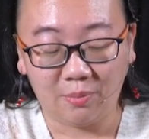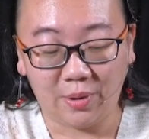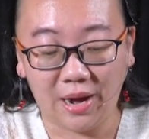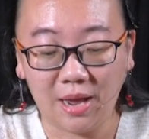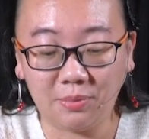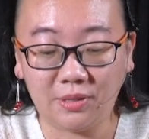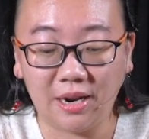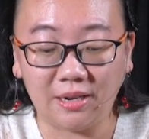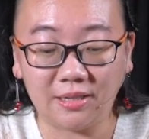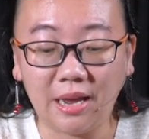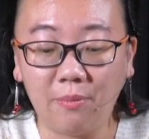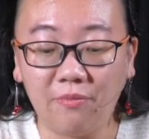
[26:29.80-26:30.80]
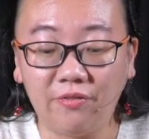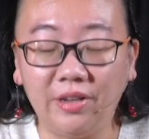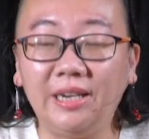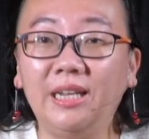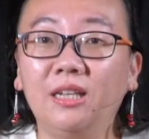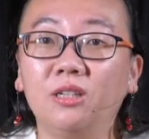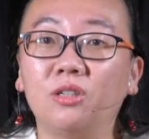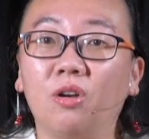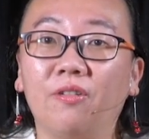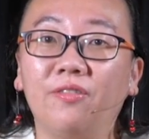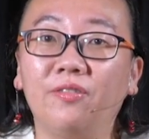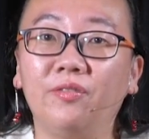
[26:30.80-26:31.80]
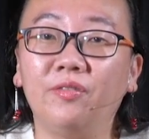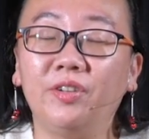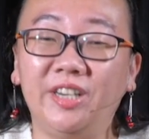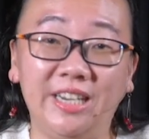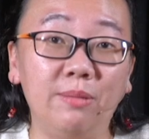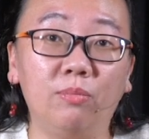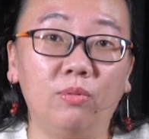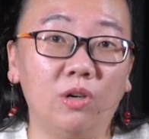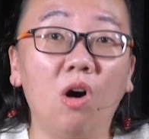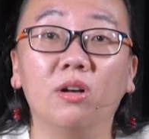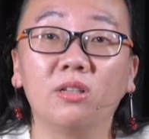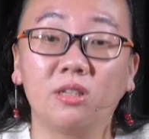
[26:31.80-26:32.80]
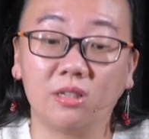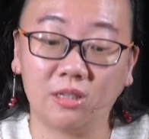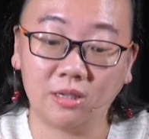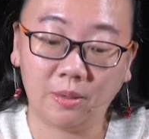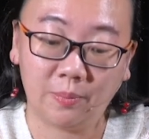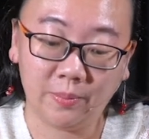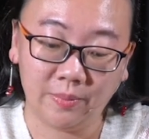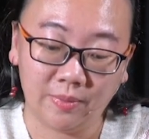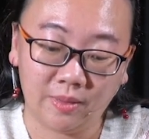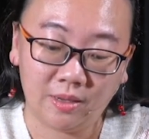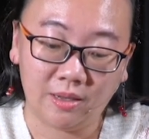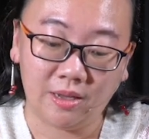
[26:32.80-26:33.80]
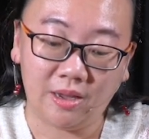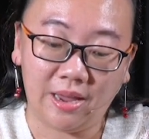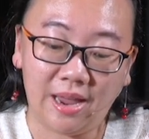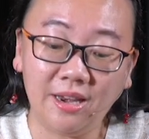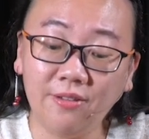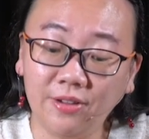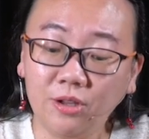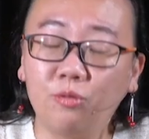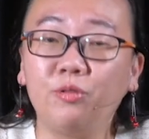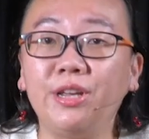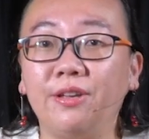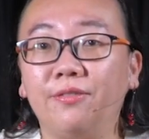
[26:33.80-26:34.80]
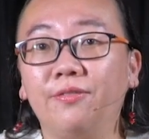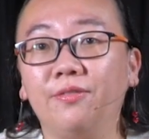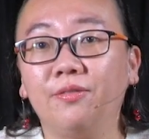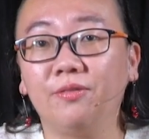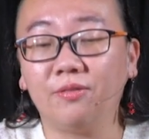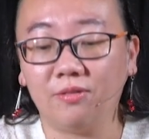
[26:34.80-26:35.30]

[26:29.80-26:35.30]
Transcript: Perhaps there are some feelings of deep loss and even grief,